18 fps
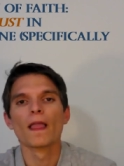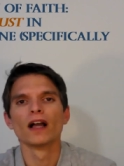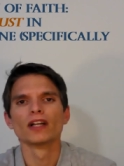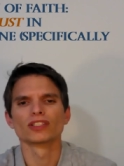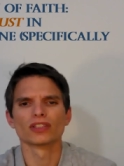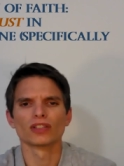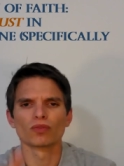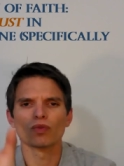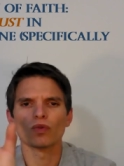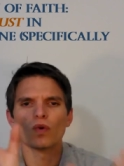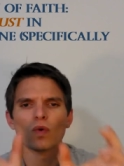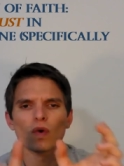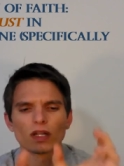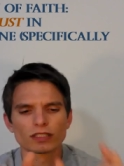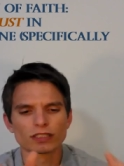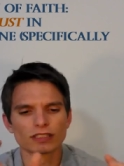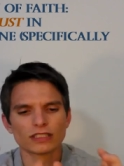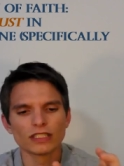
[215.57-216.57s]
So then
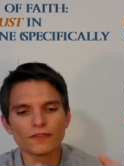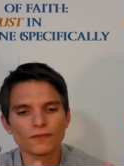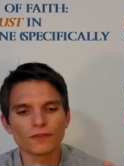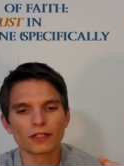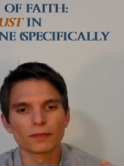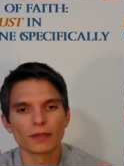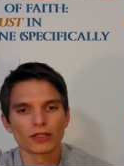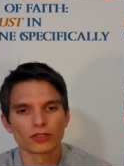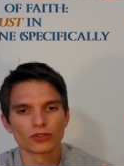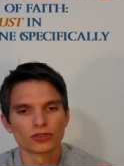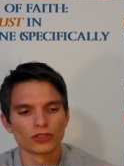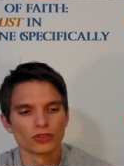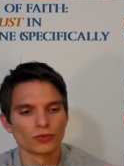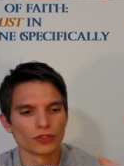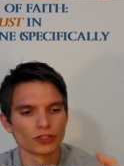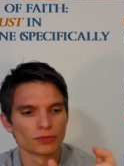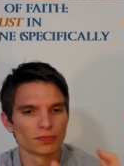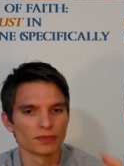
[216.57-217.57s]
what's different about those two
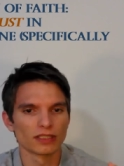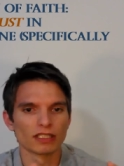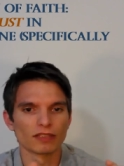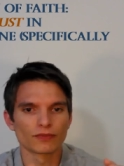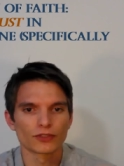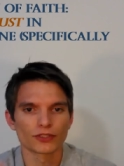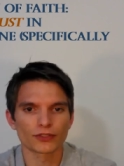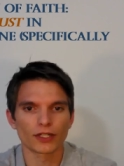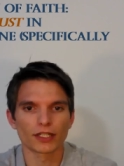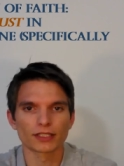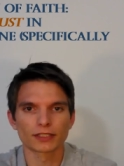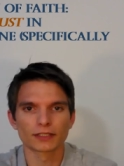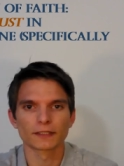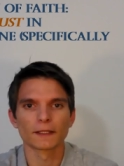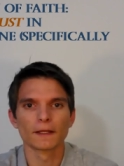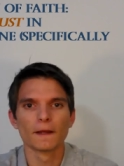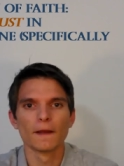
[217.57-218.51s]
words, belief and trust?